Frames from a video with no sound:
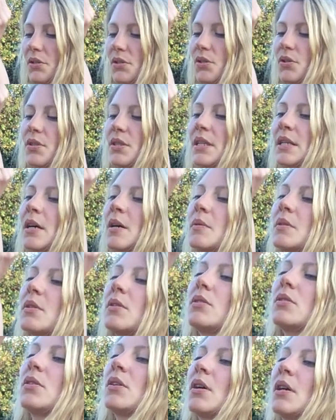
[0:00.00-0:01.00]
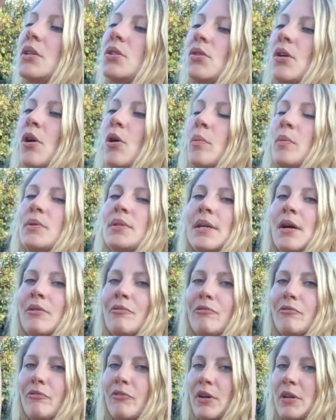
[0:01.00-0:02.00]
then as you sit up, start to guide your elbows
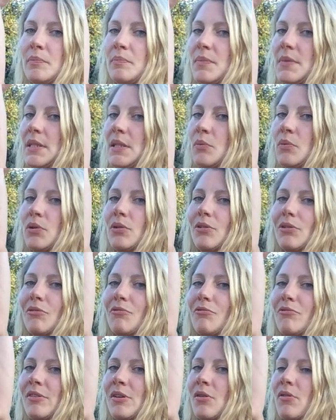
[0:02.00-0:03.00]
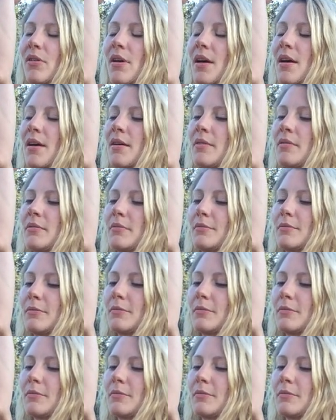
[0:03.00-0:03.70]
out in front. See what you can feel there.